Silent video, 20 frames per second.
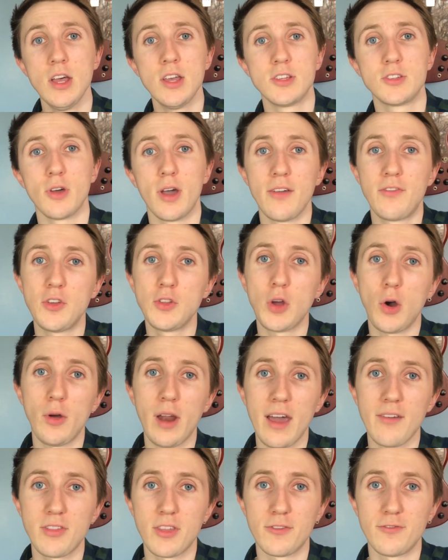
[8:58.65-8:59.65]
So if you don't
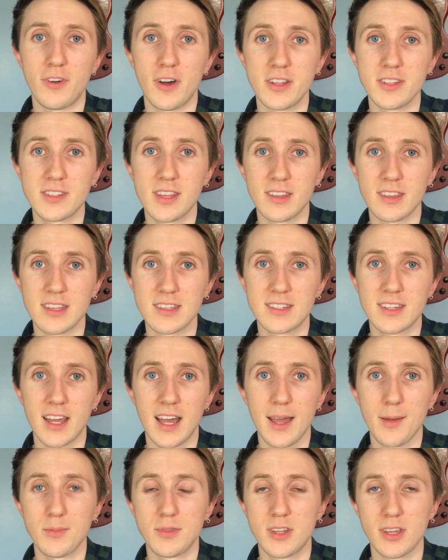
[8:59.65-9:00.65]
have the funds at this
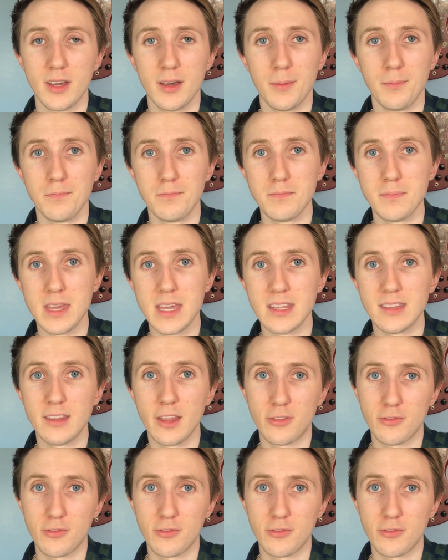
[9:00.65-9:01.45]
time to meet the